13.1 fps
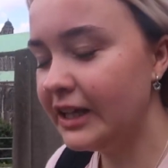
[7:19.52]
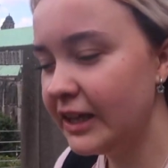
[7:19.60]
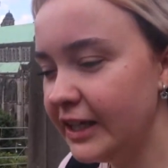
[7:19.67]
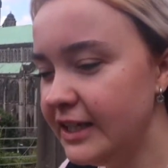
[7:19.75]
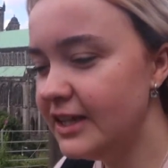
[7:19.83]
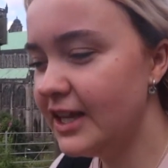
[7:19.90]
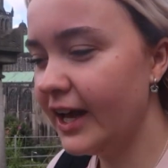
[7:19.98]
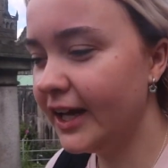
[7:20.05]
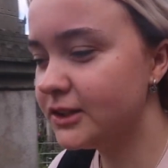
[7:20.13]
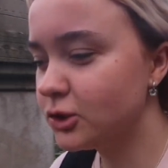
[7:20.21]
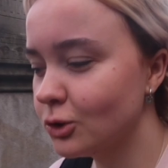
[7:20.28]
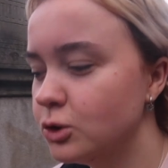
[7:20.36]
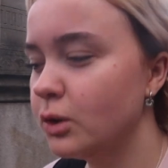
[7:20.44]
clean the
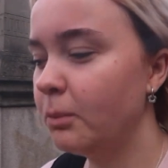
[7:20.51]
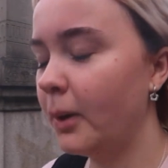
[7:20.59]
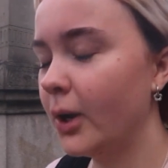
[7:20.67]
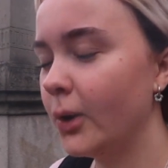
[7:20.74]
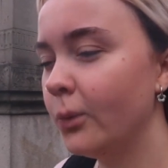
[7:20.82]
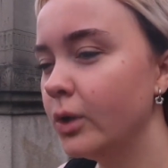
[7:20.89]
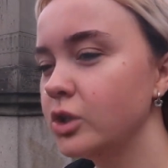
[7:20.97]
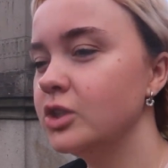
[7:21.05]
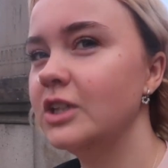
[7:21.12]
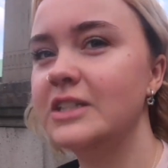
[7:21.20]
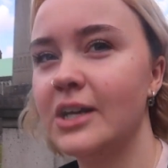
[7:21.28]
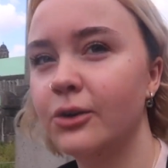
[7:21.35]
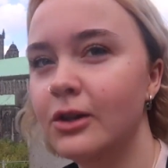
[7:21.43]
headstones with power wash and
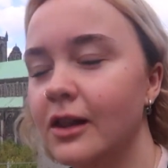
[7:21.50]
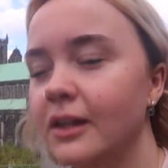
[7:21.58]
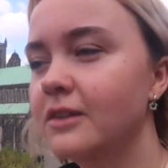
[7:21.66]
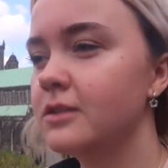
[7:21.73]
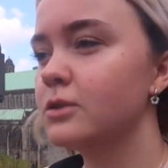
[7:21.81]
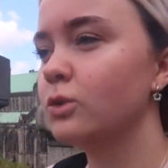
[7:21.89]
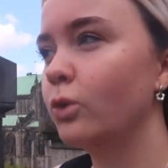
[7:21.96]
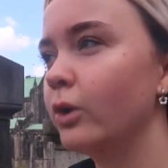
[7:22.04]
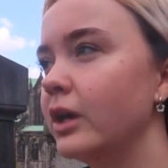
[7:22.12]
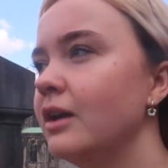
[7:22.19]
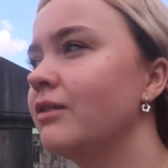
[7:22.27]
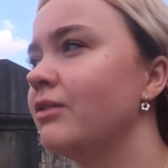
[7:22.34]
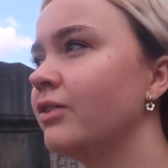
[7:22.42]
they tell you, like, the
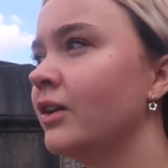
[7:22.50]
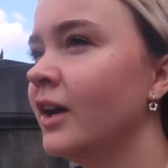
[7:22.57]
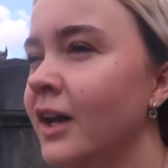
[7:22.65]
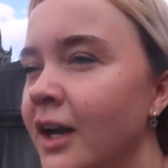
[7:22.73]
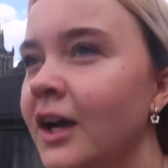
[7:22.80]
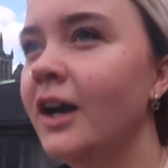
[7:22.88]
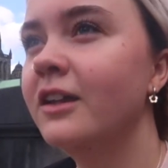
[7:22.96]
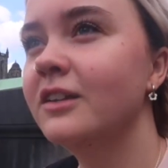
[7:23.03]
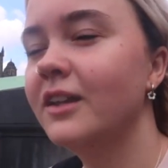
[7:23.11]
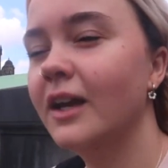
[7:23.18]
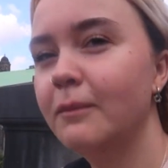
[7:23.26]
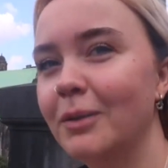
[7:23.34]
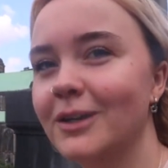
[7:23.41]
story of the
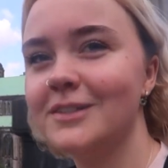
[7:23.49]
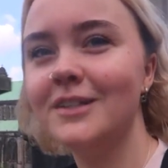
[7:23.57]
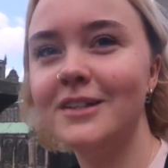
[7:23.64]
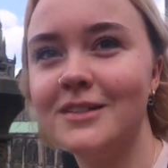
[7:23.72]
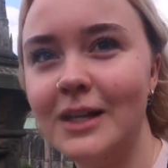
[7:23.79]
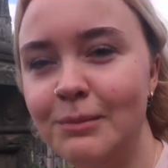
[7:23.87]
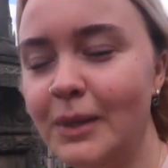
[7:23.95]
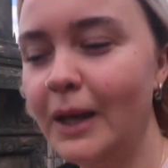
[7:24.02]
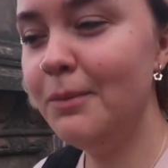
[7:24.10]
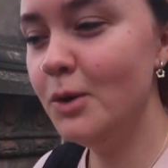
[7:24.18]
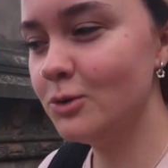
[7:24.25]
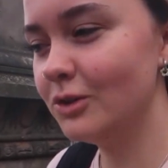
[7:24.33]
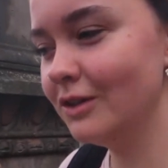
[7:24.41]
dead person at the same time.
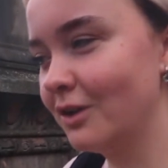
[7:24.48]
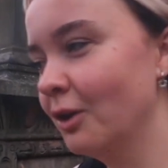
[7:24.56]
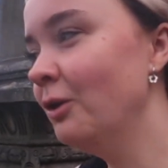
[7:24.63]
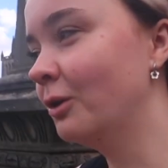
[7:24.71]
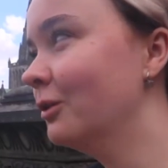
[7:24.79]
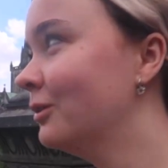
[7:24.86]
It was really cool.